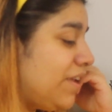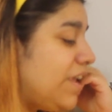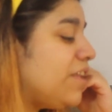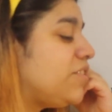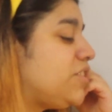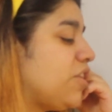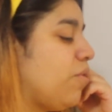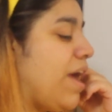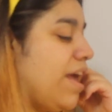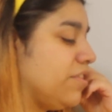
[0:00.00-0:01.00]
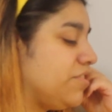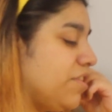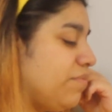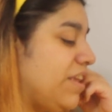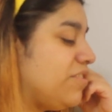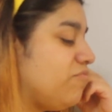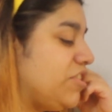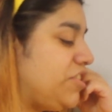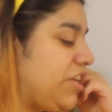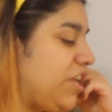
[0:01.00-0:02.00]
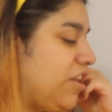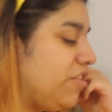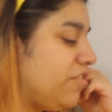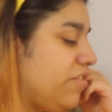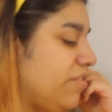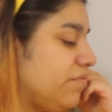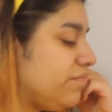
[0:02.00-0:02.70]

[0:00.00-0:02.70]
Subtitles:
He is so handsome. It's ridiculous.